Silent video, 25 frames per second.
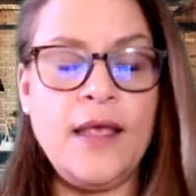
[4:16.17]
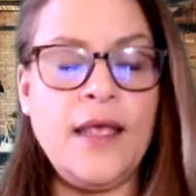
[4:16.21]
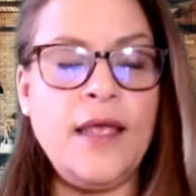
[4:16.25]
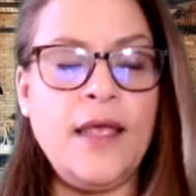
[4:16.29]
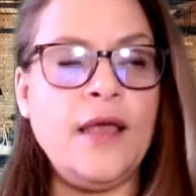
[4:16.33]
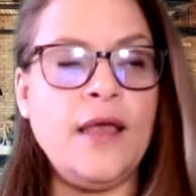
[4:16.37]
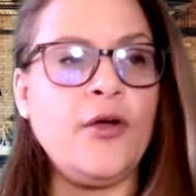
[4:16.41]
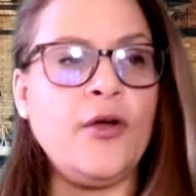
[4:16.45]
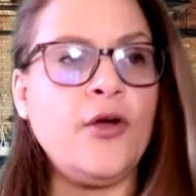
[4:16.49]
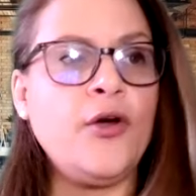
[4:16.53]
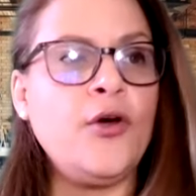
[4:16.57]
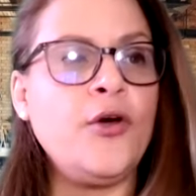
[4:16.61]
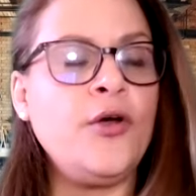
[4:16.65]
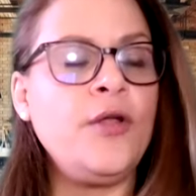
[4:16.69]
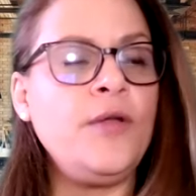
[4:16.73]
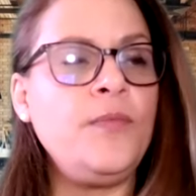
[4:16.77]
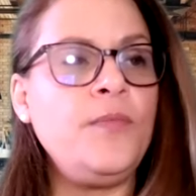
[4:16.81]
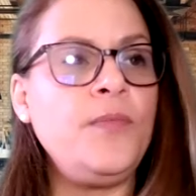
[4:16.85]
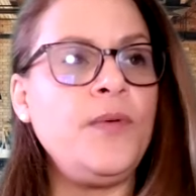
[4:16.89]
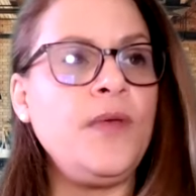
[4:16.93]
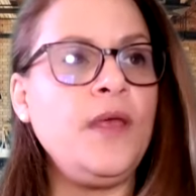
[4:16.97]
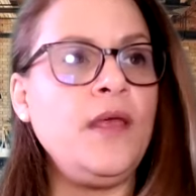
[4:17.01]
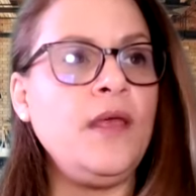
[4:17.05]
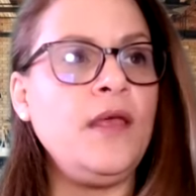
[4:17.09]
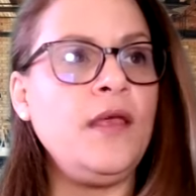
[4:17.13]
It
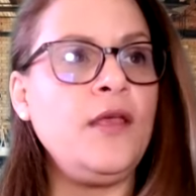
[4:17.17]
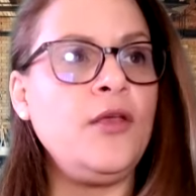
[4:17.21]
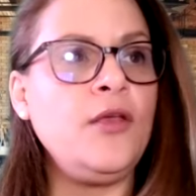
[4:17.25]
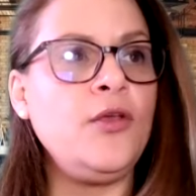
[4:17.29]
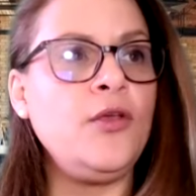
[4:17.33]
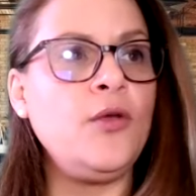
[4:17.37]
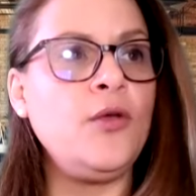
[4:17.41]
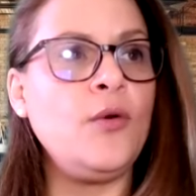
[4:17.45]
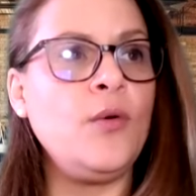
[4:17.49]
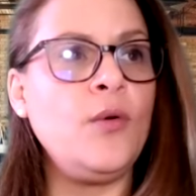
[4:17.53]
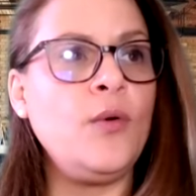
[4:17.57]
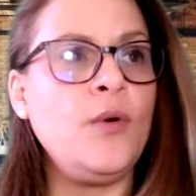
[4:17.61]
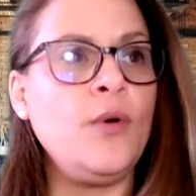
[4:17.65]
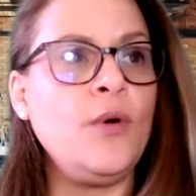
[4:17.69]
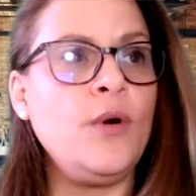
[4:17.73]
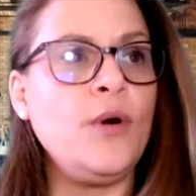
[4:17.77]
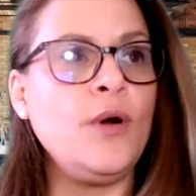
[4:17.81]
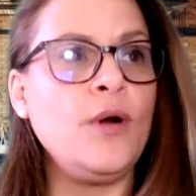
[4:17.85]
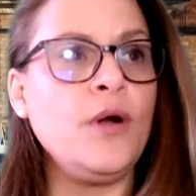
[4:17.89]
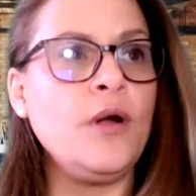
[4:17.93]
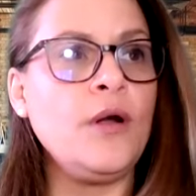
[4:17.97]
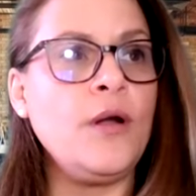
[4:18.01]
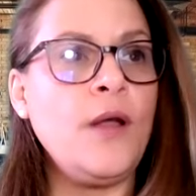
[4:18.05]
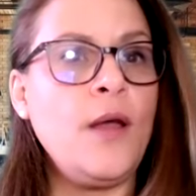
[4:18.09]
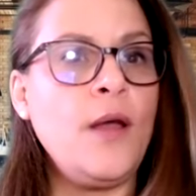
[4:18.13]
could be
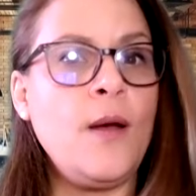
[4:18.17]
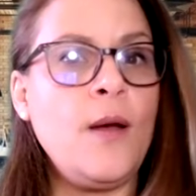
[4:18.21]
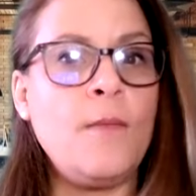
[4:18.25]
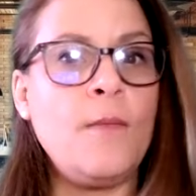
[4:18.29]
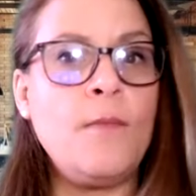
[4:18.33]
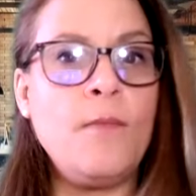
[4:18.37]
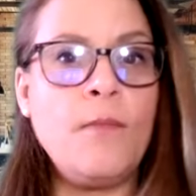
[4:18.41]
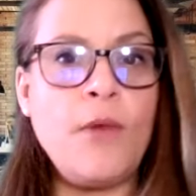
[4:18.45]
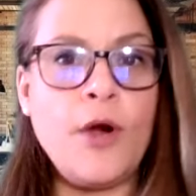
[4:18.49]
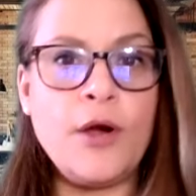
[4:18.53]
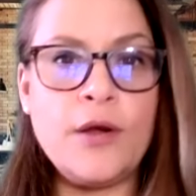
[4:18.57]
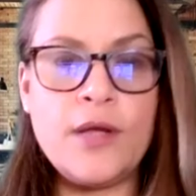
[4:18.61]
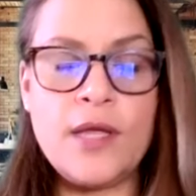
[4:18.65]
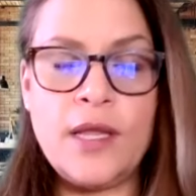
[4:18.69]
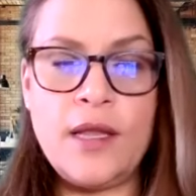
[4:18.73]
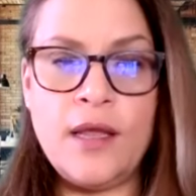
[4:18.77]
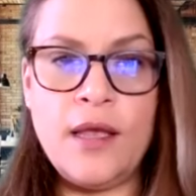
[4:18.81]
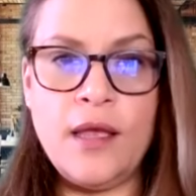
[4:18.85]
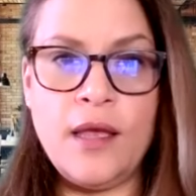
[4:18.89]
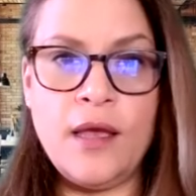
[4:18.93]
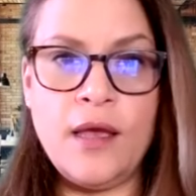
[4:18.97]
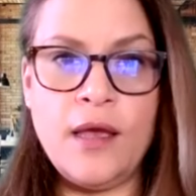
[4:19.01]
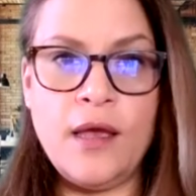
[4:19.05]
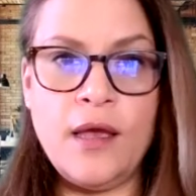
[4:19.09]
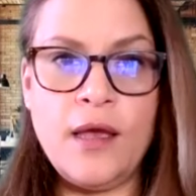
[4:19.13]
your
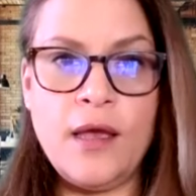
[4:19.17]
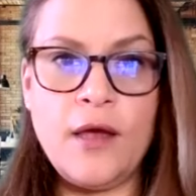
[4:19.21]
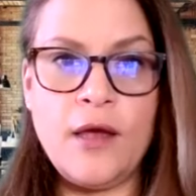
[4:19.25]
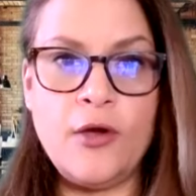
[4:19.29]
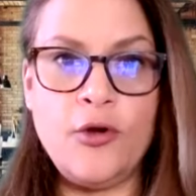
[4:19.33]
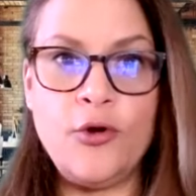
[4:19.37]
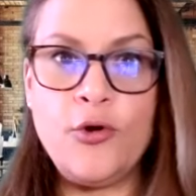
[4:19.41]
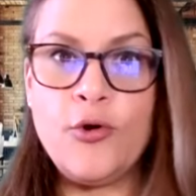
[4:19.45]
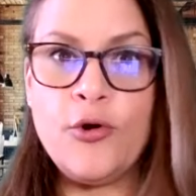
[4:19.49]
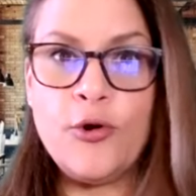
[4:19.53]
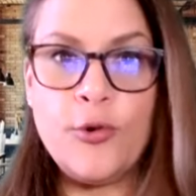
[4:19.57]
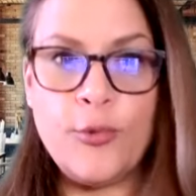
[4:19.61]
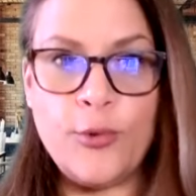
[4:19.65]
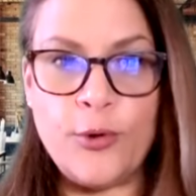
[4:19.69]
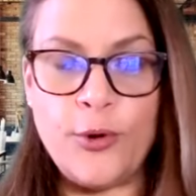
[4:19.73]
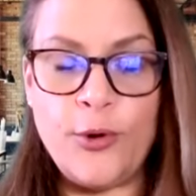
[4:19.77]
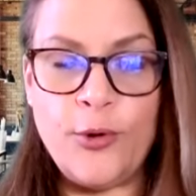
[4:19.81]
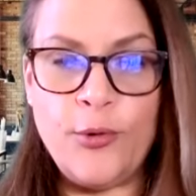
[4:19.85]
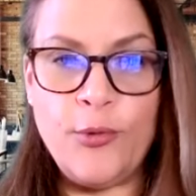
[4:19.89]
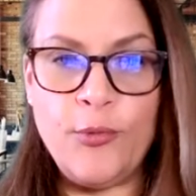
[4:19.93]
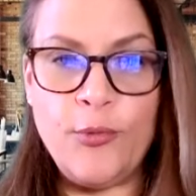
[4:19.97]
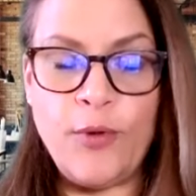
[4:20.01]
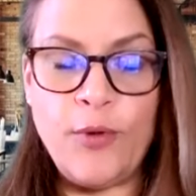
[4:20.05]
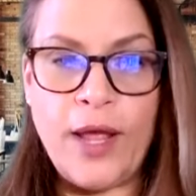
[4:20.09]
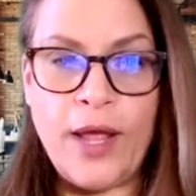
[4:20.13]
marketing
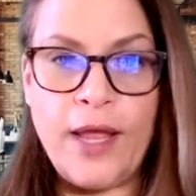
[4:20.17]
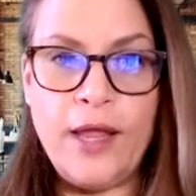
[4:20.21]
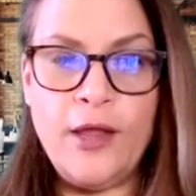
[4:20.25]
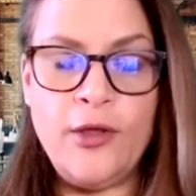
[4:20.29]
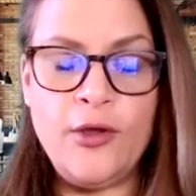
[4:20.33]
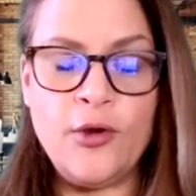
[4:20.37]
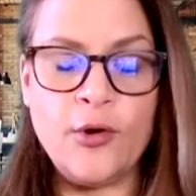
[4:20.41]
guru, right?